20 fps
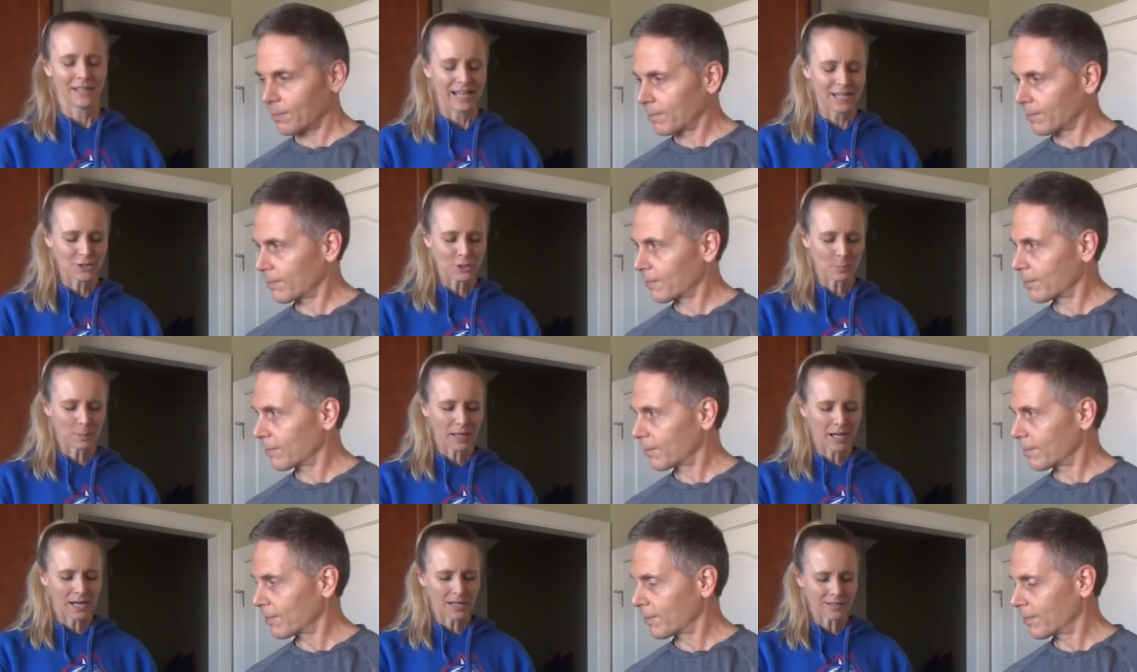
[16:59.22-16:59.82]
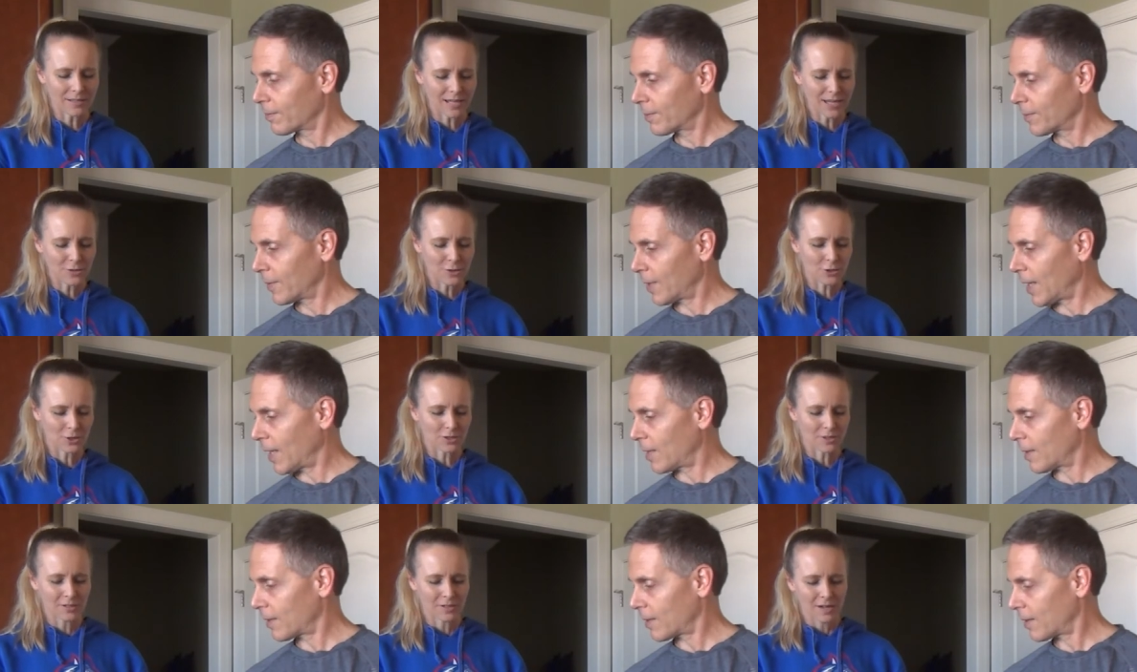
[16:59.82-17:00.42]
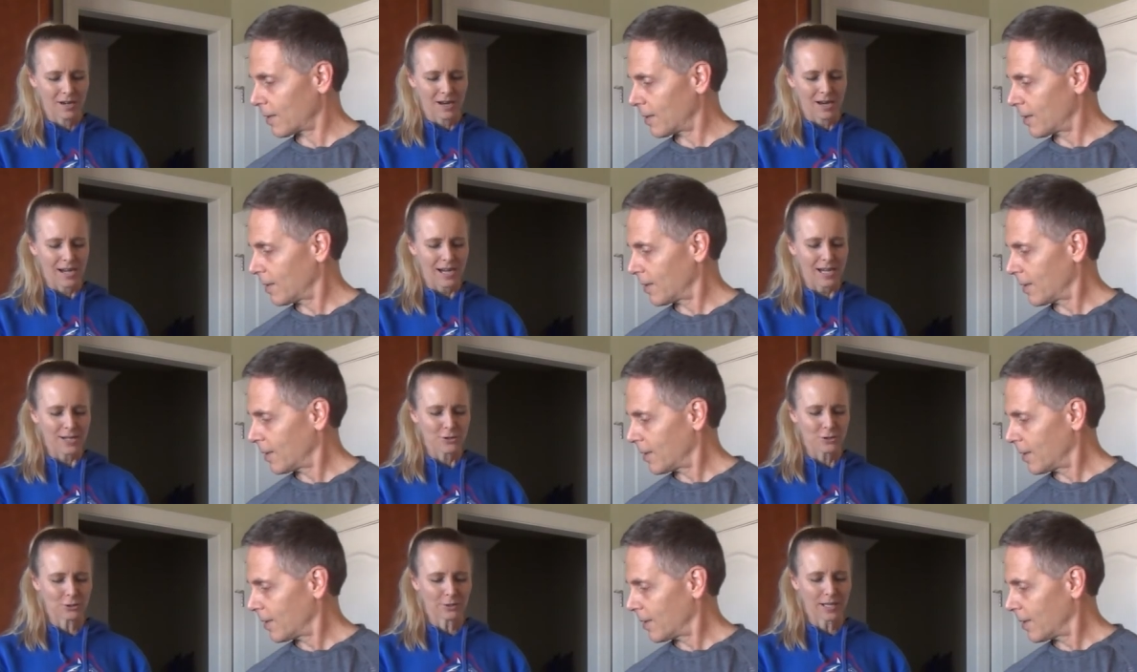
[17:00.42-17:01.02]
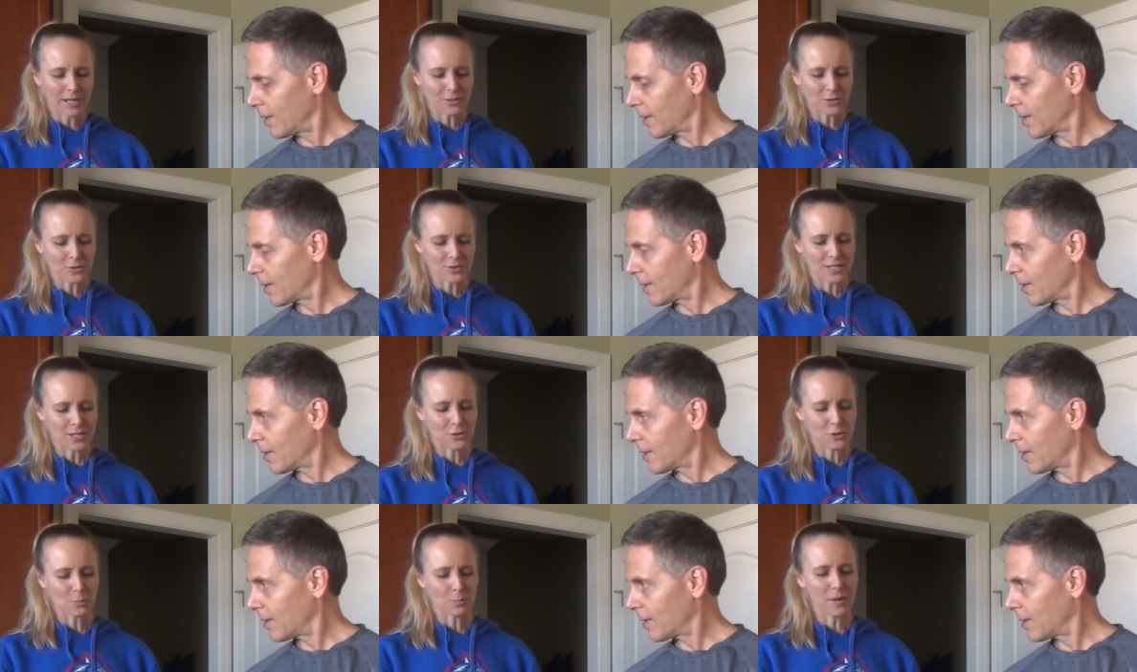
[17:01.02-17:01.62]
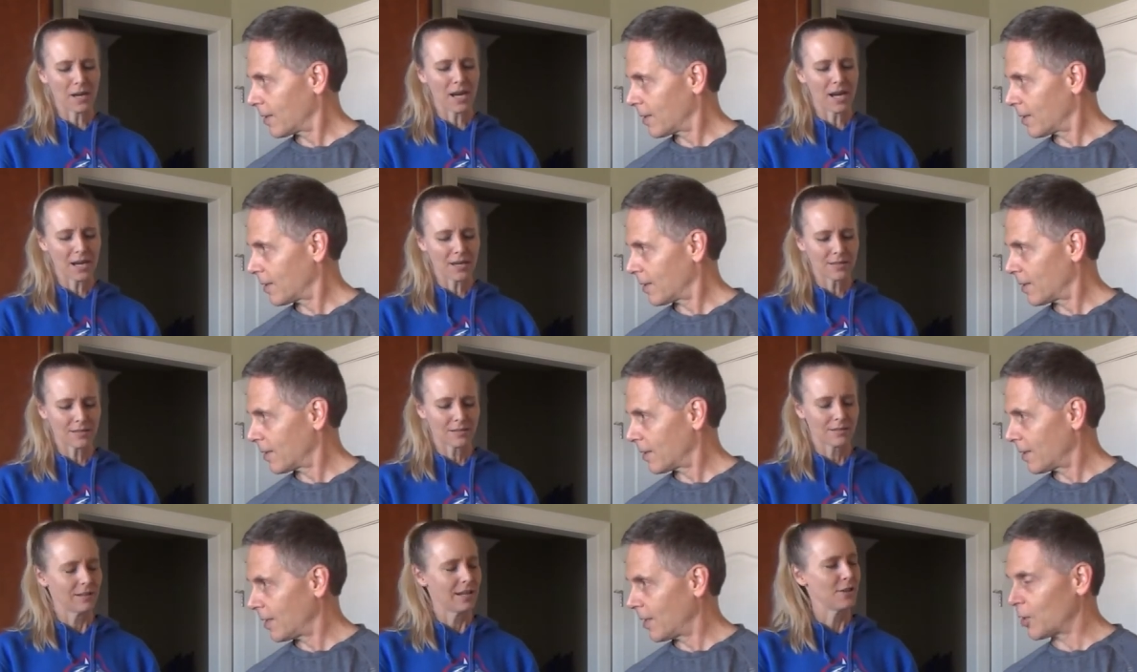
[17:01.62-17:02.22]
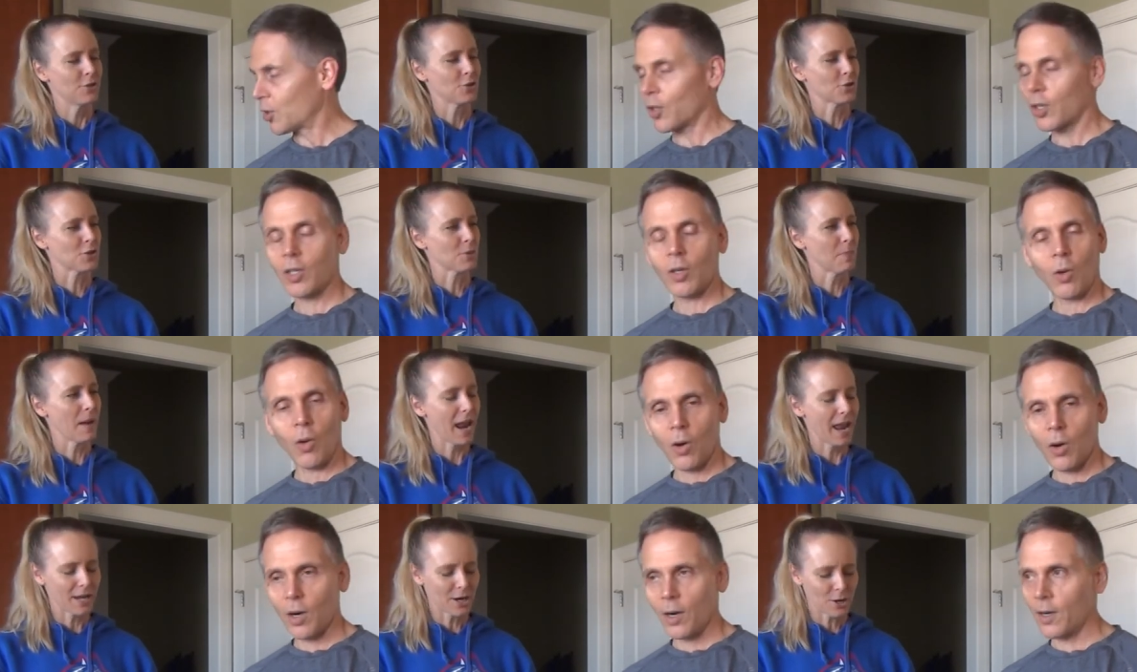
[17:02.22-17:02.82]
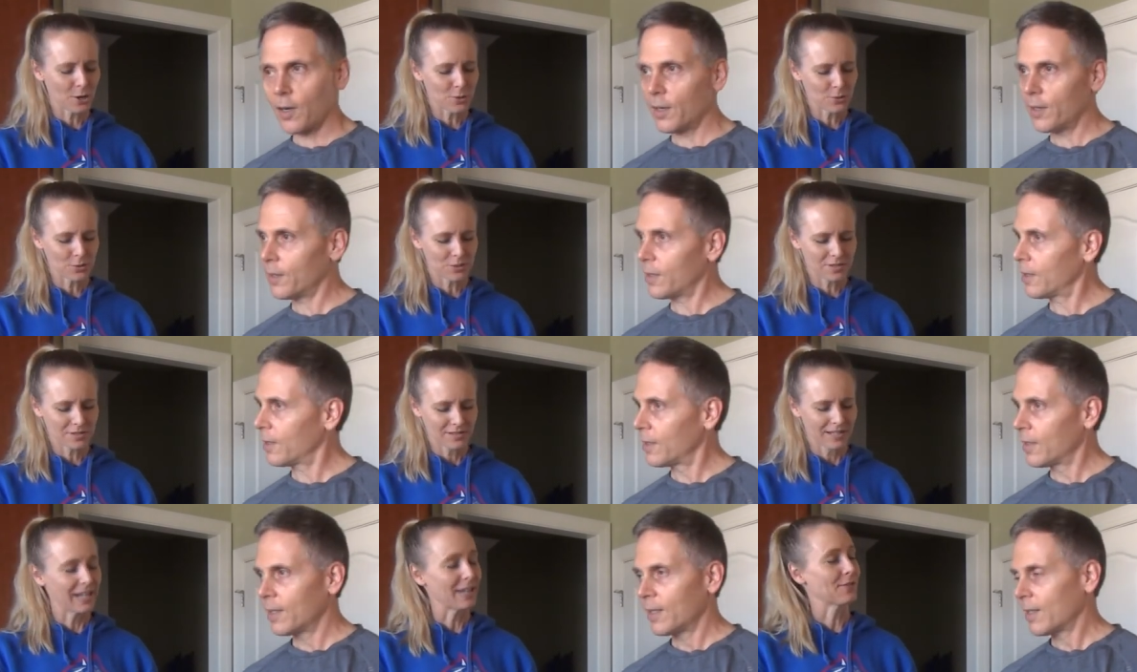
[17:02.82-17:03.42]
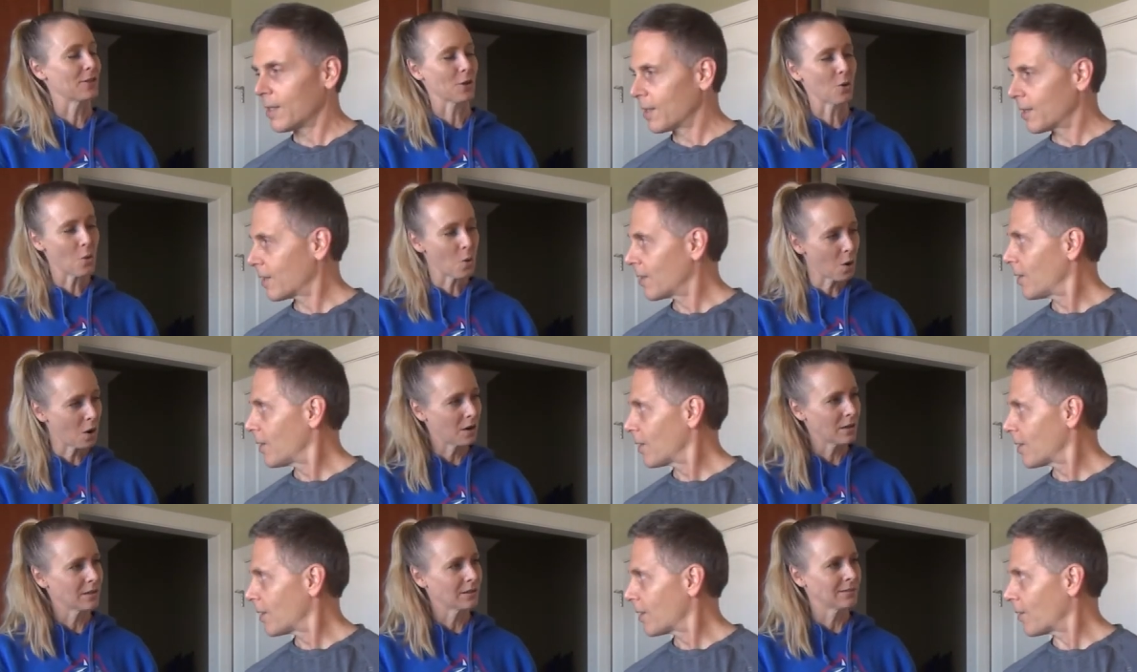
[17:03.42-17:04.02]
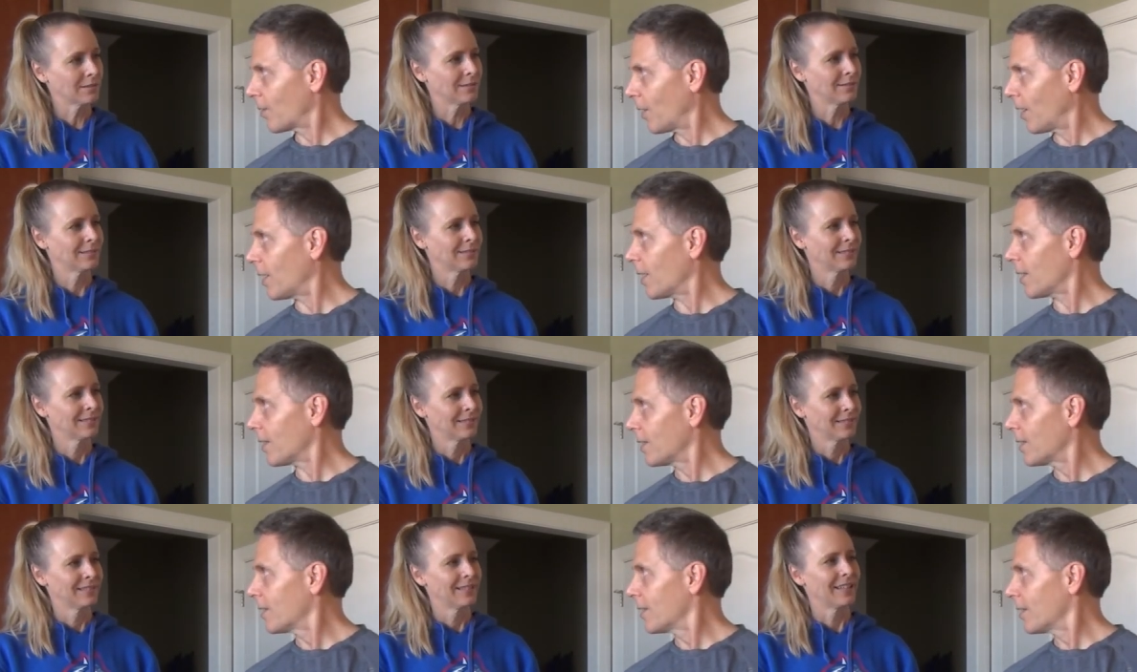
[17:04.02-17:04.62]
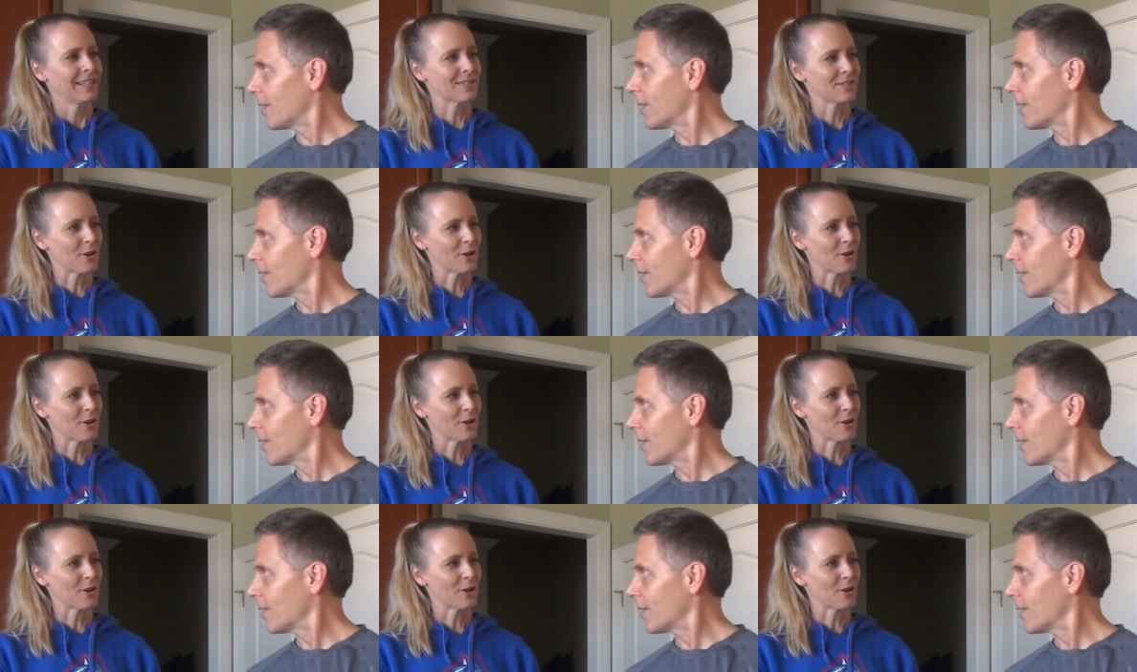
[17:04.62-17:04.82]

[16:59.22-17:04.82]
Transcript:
Speaker 1: Eat your beans, eat yes. your eat your lentils, eat your peas, eat, eat your, your tomatoes, corn. eat the corn. Right. It's